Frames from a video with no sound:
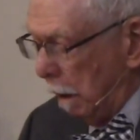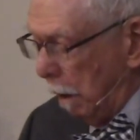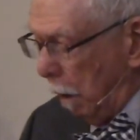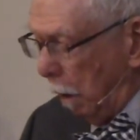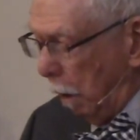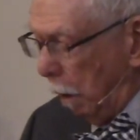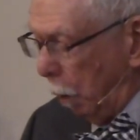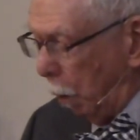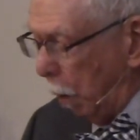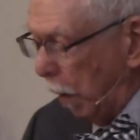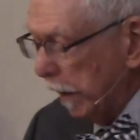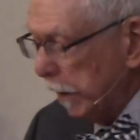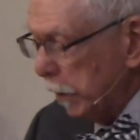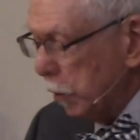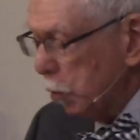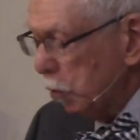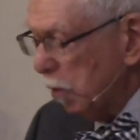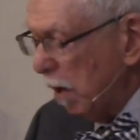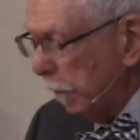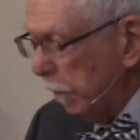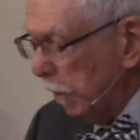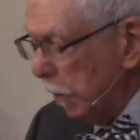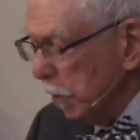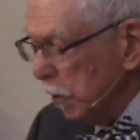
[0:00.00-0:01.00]
What
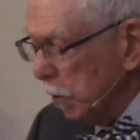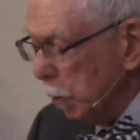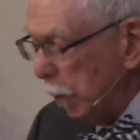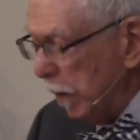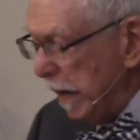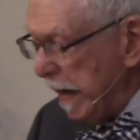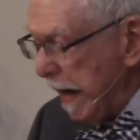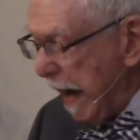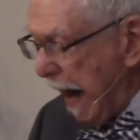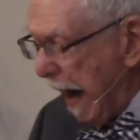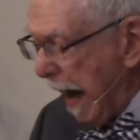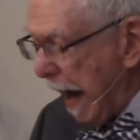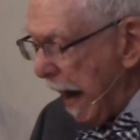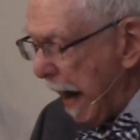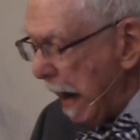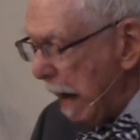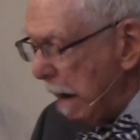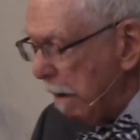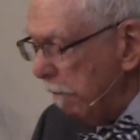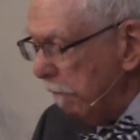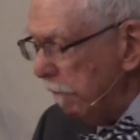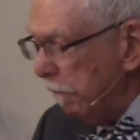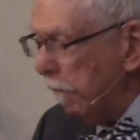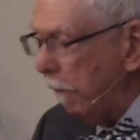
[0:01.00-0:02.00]
troubles we
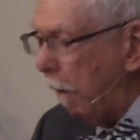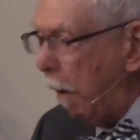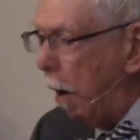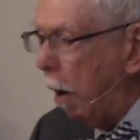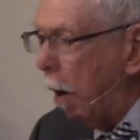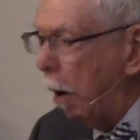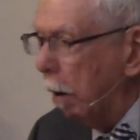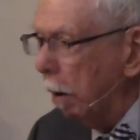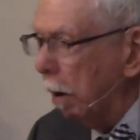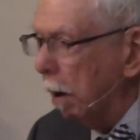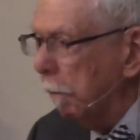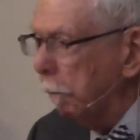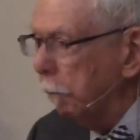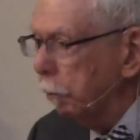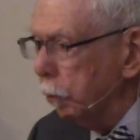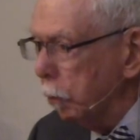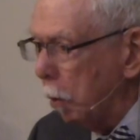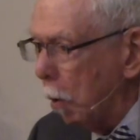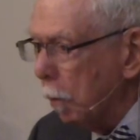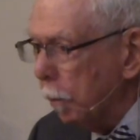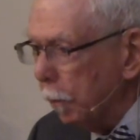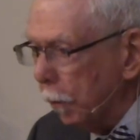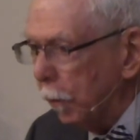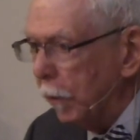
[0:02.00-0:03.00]
have are
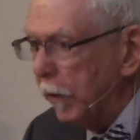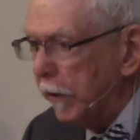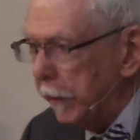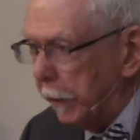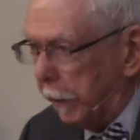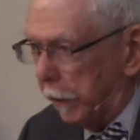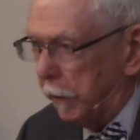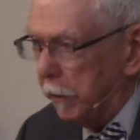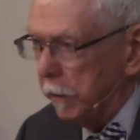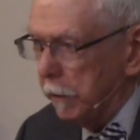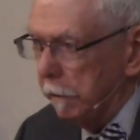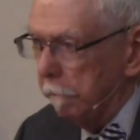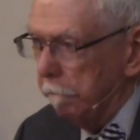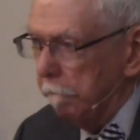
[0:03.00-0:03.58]
appropriate.